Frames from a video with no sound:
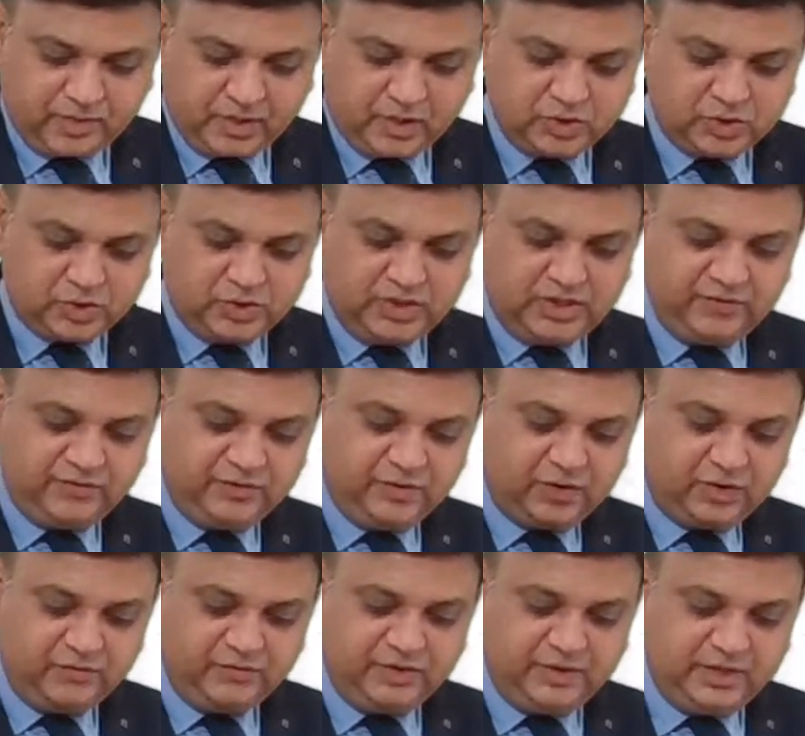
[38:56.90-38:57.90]
So if at
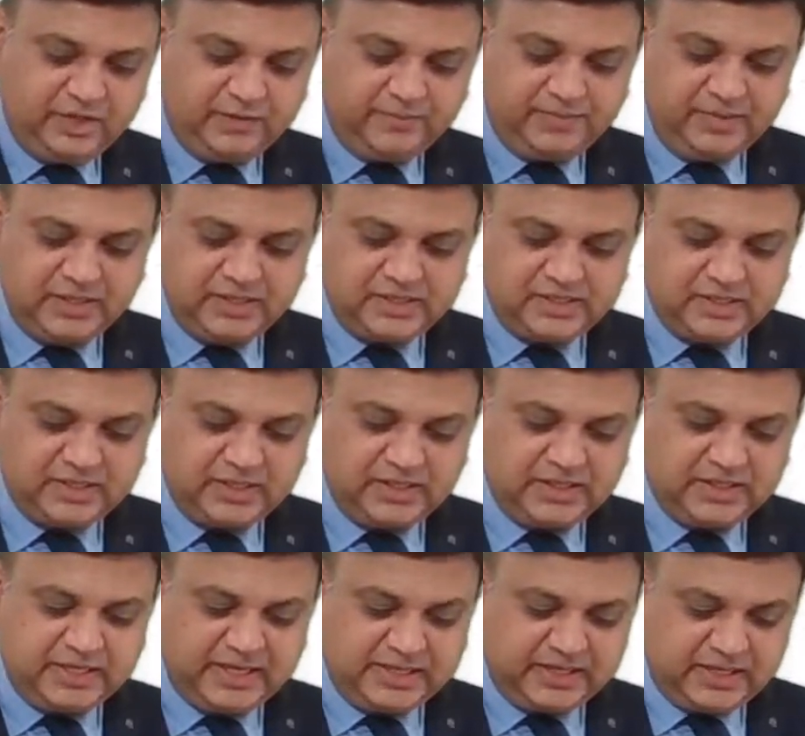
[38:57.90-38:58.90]
all we replace, then in
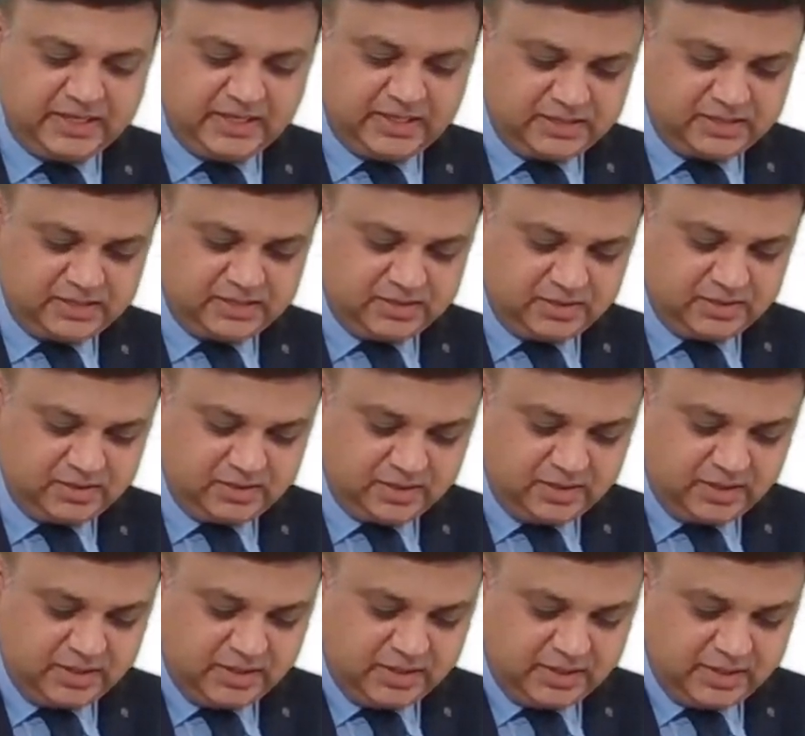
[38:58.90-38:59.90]
that case,
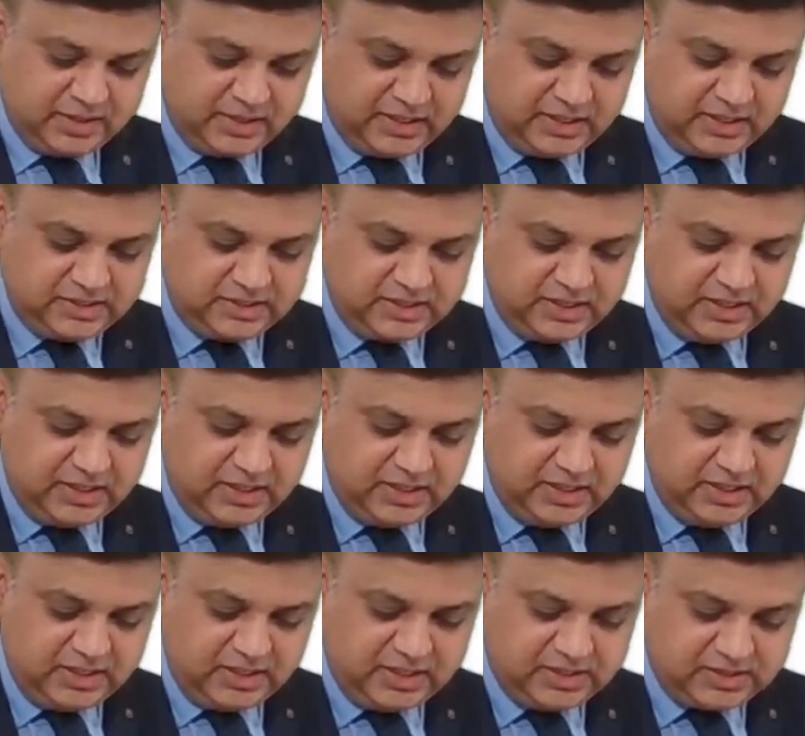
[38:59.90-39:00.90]
there is an
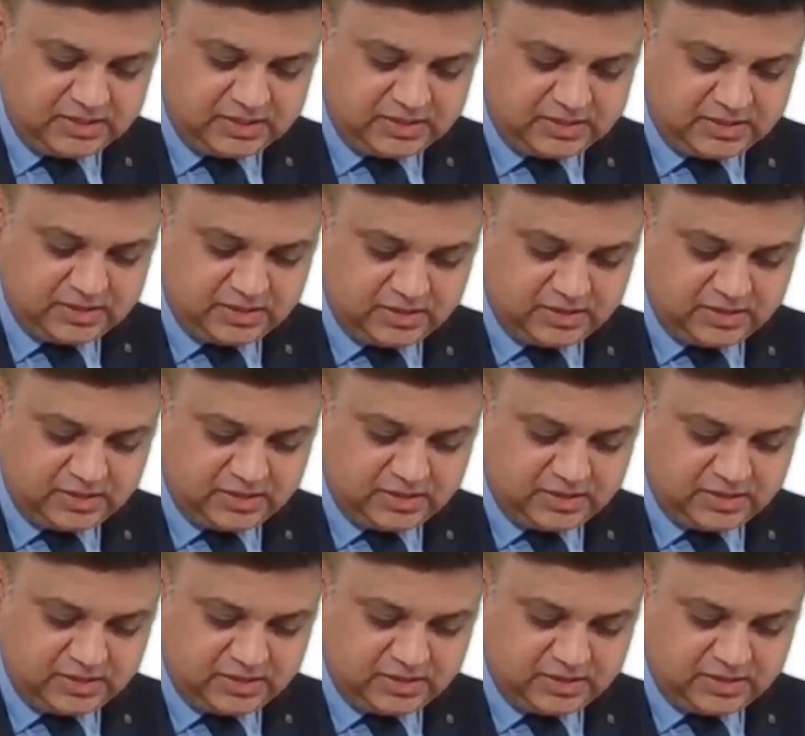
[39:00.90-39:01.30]
increase